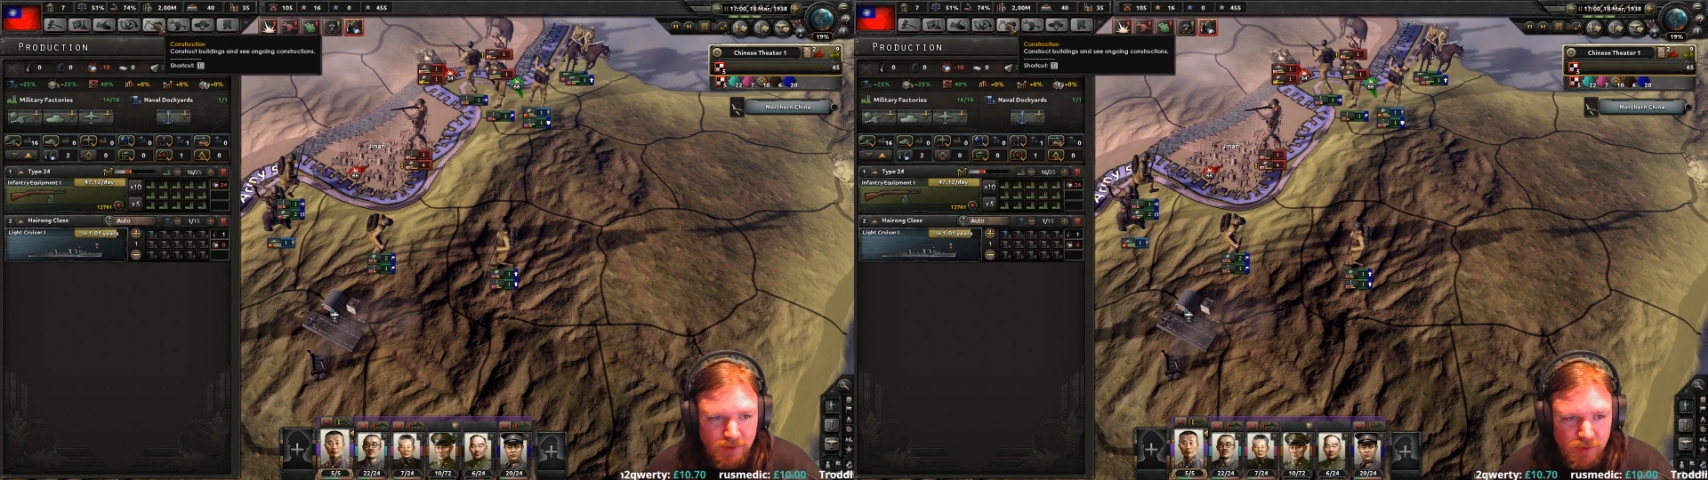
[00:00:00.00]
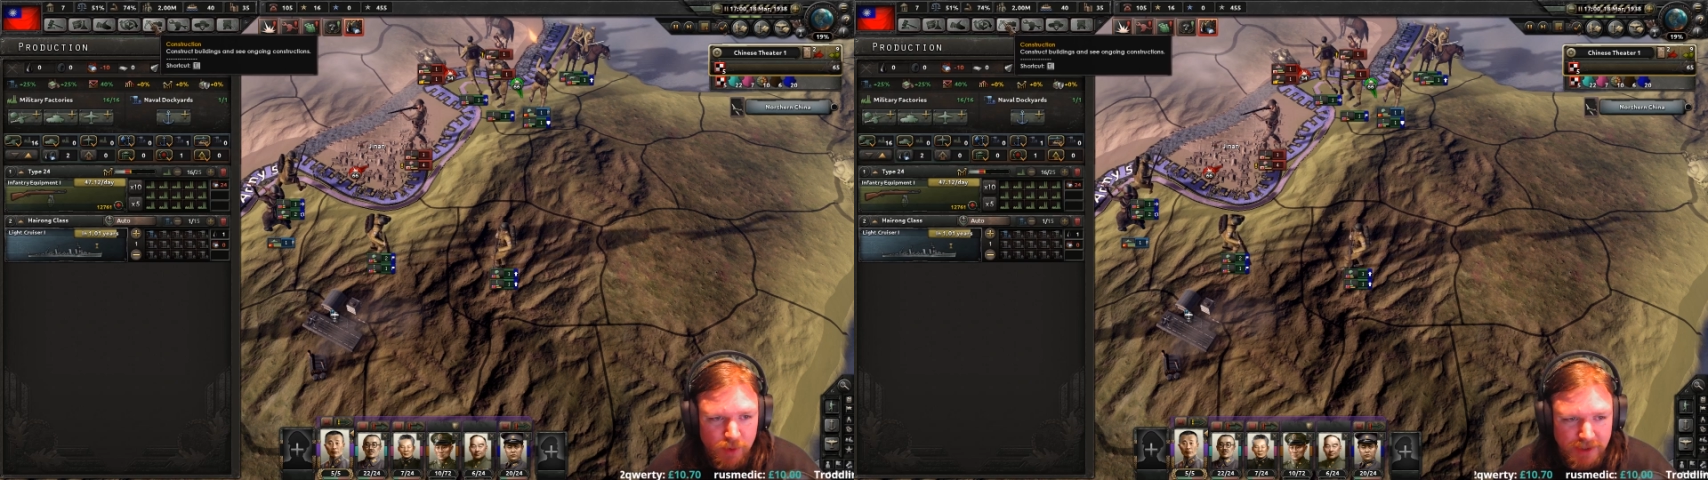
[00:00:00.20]

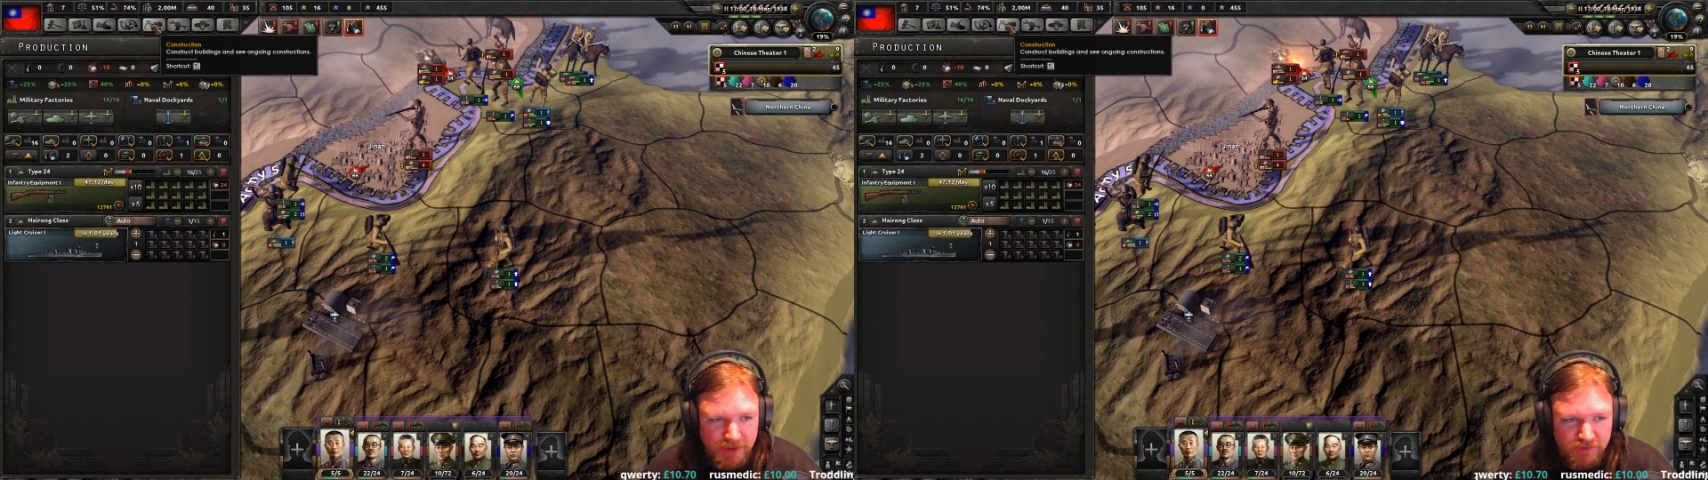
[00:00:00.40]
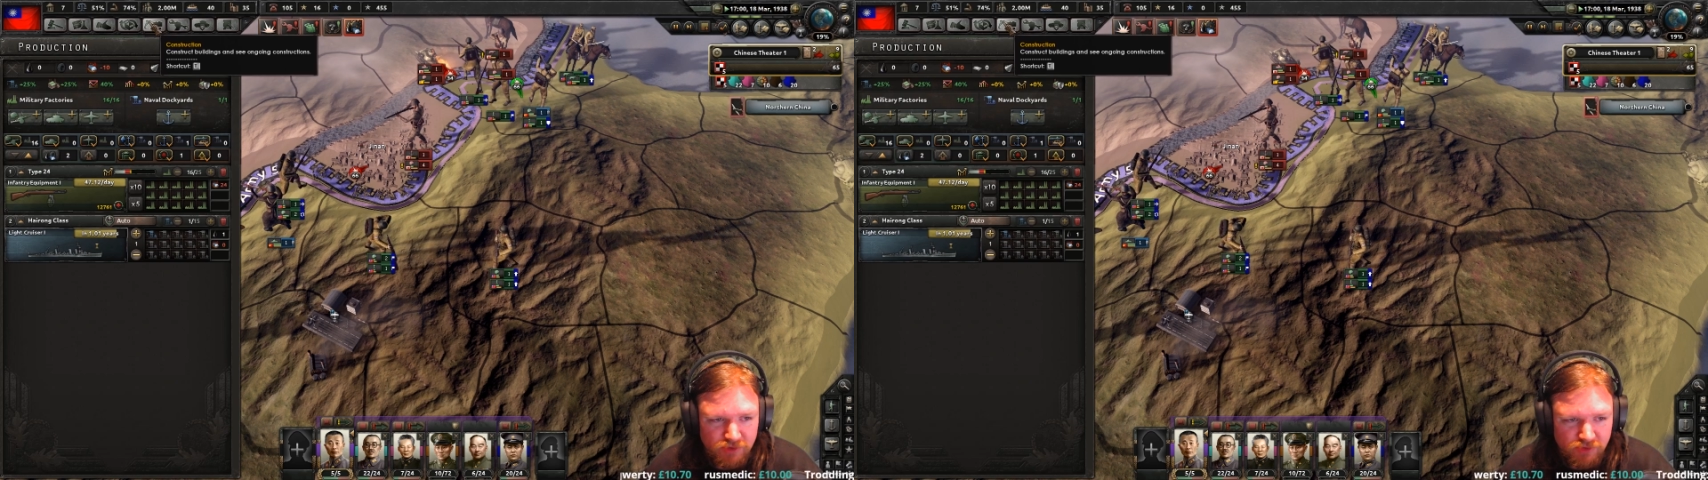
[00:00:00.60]

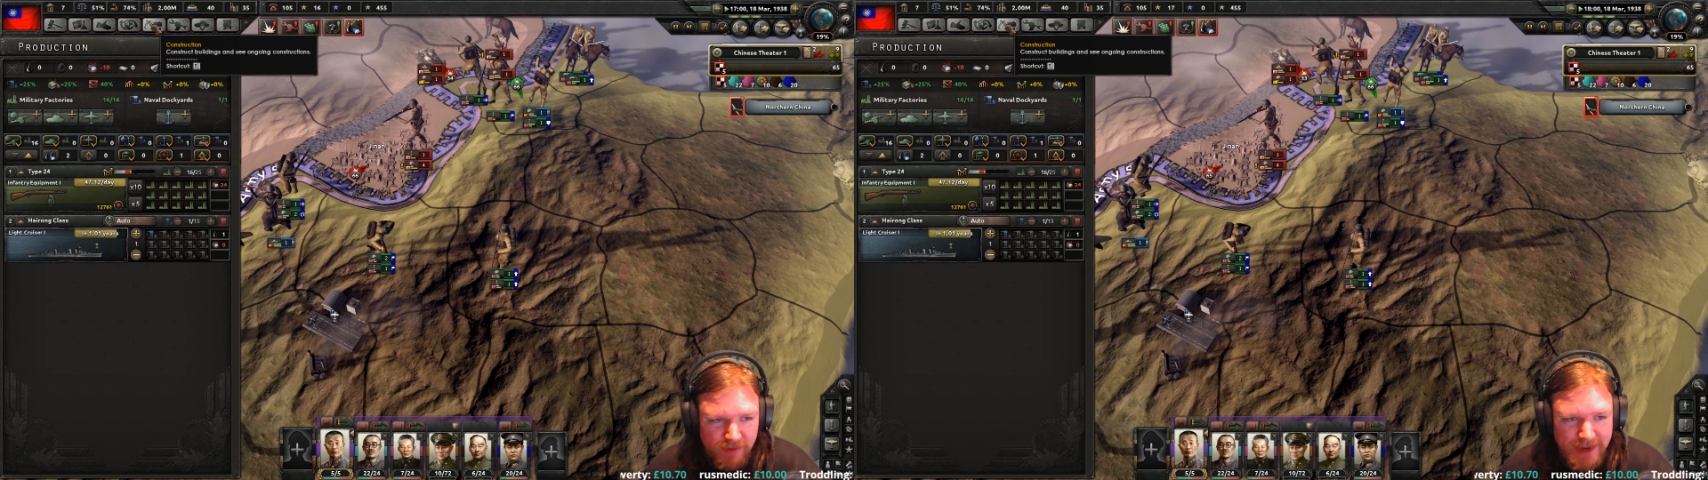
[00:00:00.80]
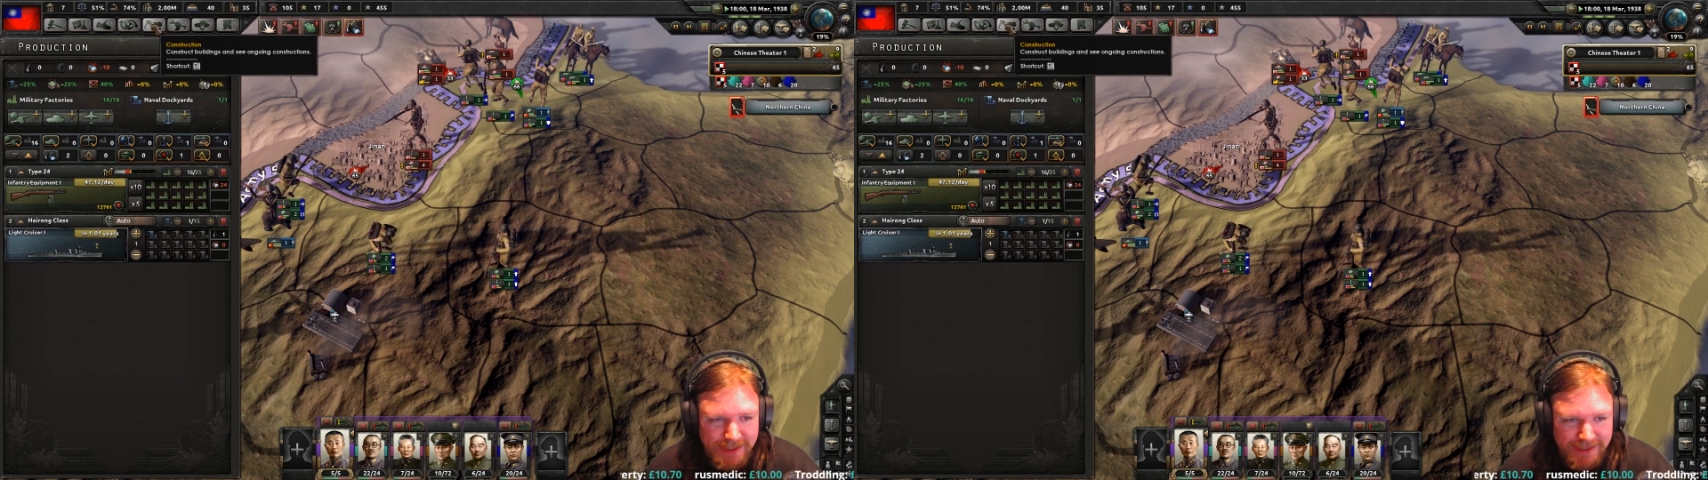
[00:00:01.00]
Quite
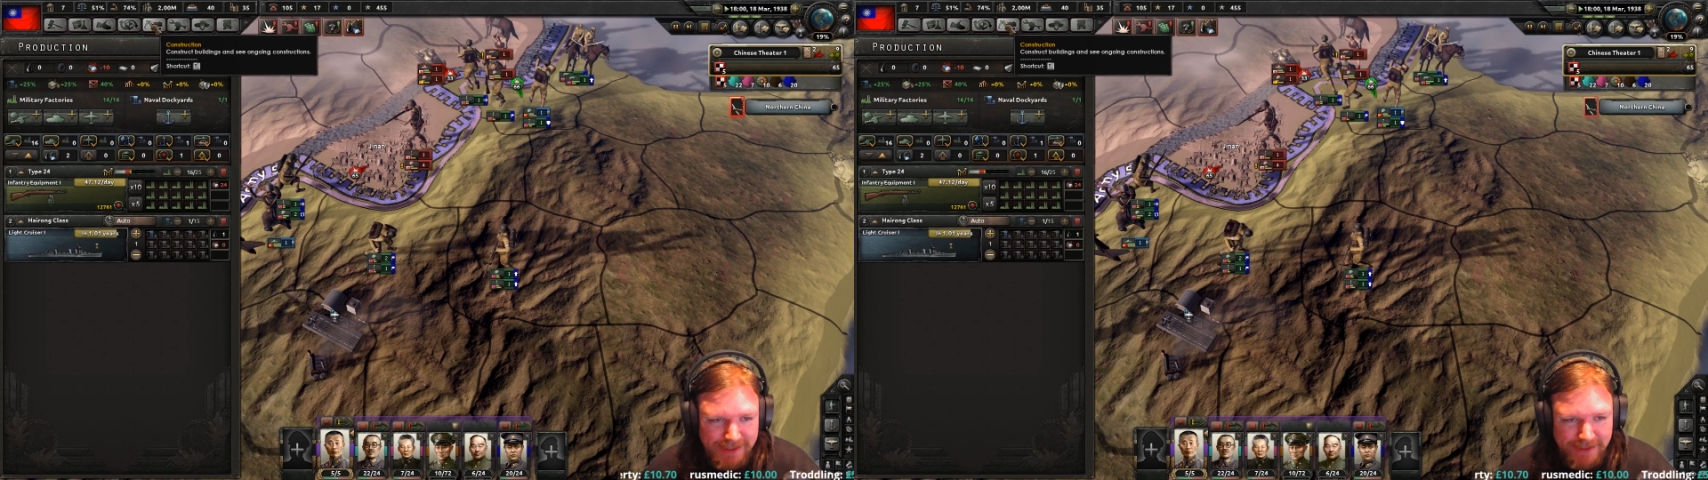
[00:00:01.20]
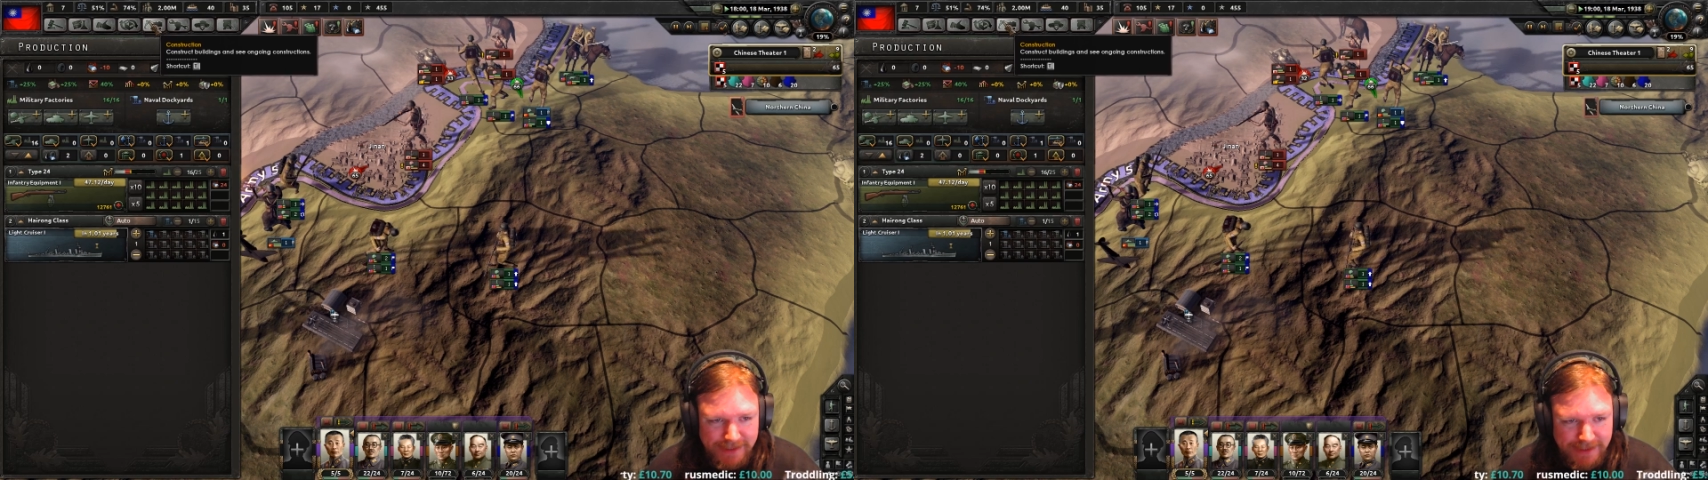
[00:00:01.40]

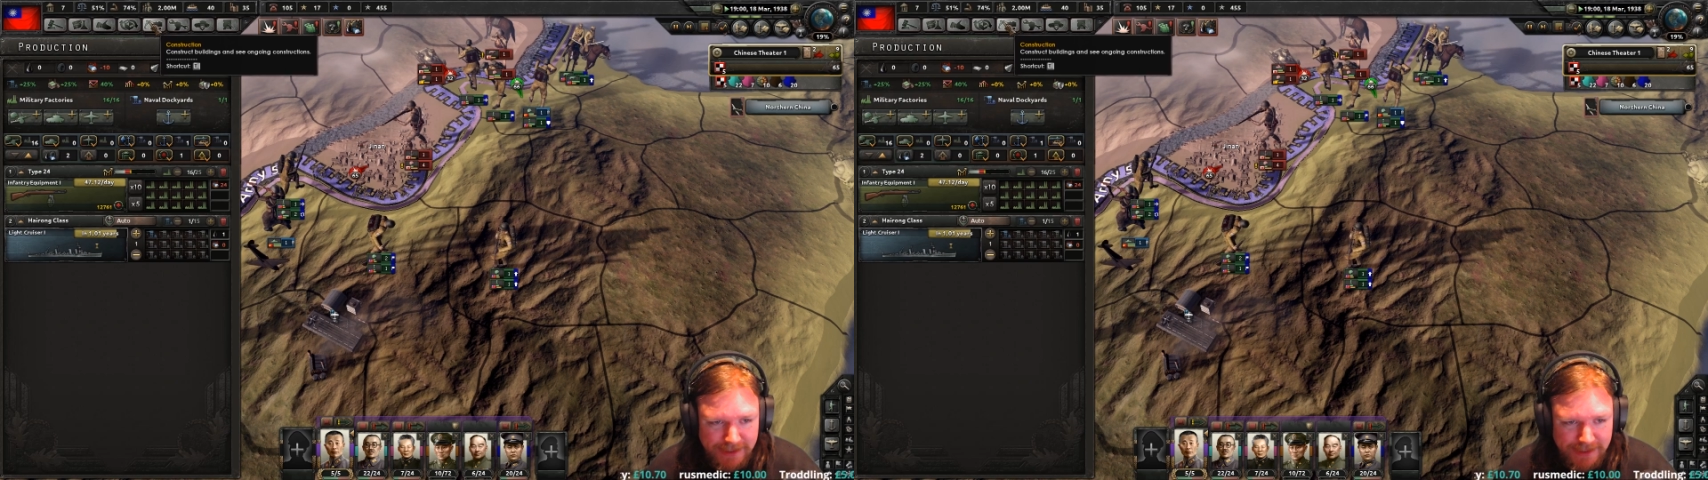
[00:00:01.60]
dramatically.